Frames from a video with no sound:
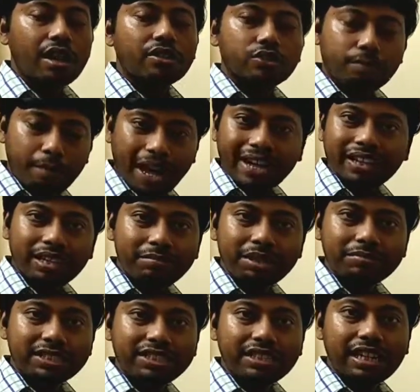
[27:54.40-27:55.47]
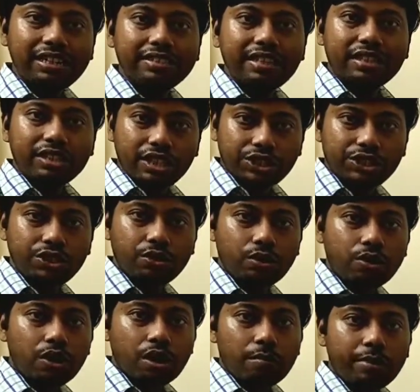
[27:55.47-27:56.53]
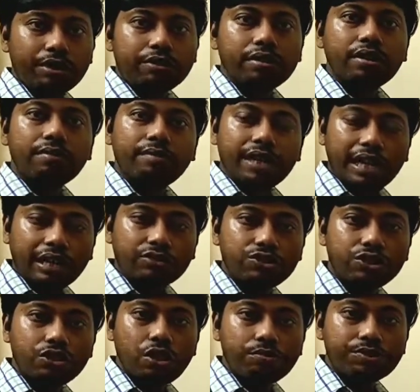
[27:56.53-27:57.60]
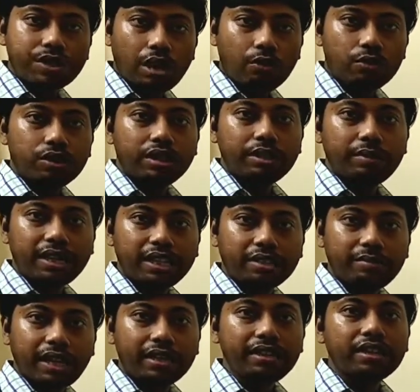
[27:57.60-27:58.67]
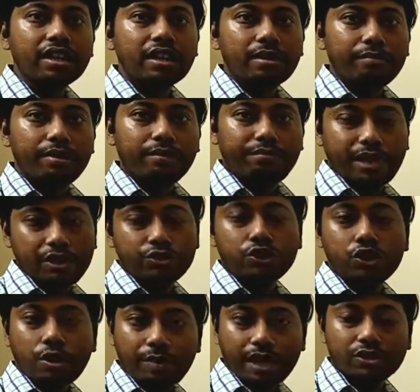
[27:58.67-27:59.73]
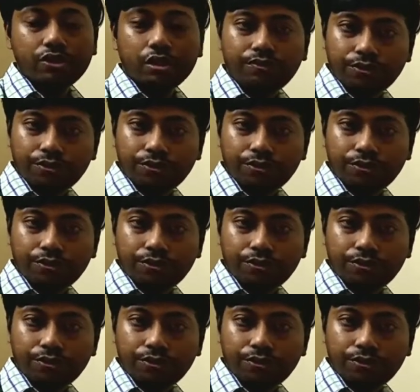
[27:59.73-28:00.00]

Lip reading: So Mach number basically the ratio between the velocity of sound divided by velocity of actually